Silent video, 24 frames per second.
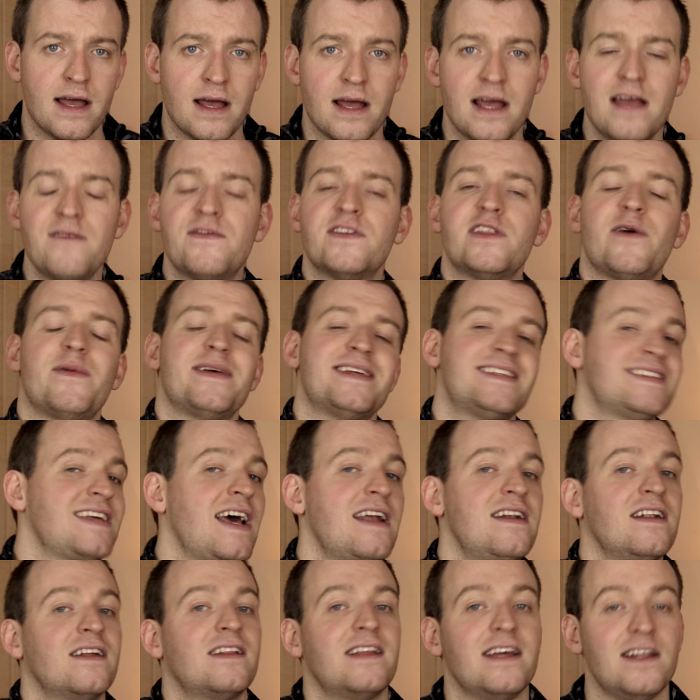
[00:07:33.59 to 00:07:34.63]
even though it's
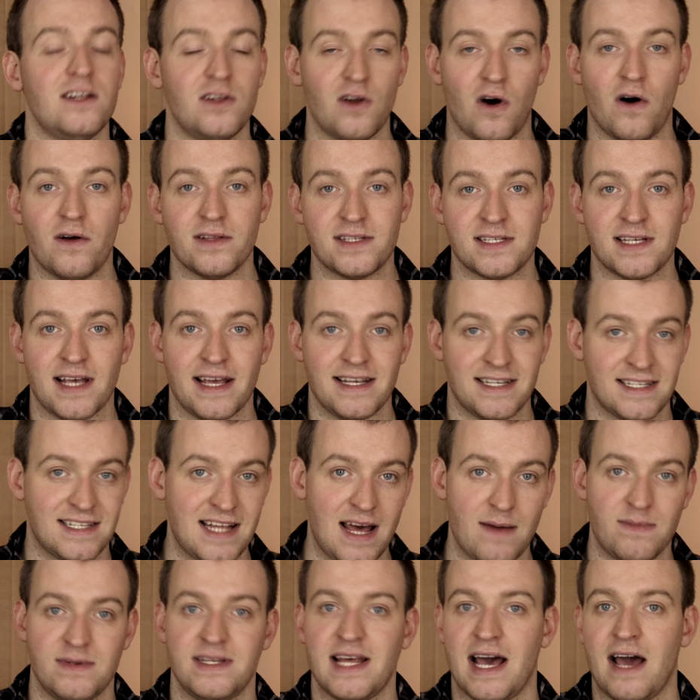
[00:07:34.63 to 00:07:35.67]
technically not a
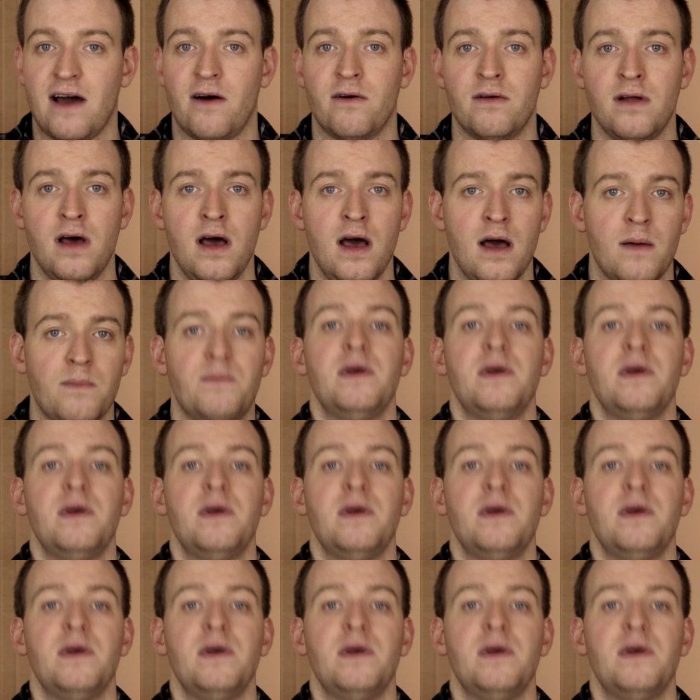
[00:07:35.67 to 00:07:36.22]
step down,